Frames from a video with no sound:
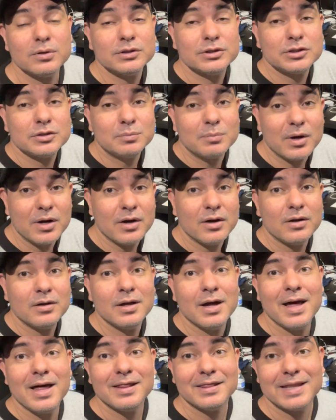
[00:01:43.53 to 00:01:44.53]

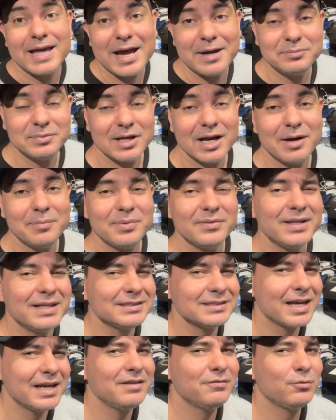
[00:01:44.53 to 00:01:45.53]
small laptop, and
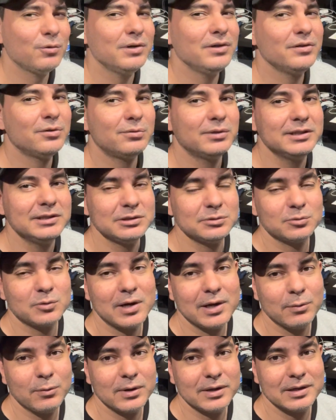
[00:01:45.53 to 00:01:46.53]
that's kind of one of the reasons
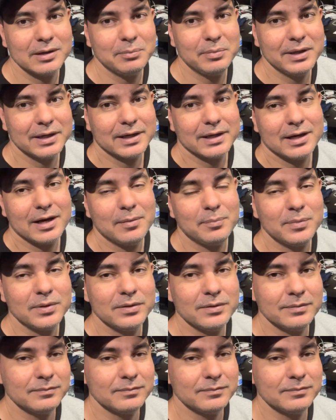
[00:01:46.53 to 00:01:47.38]
why I wanted to pick it up.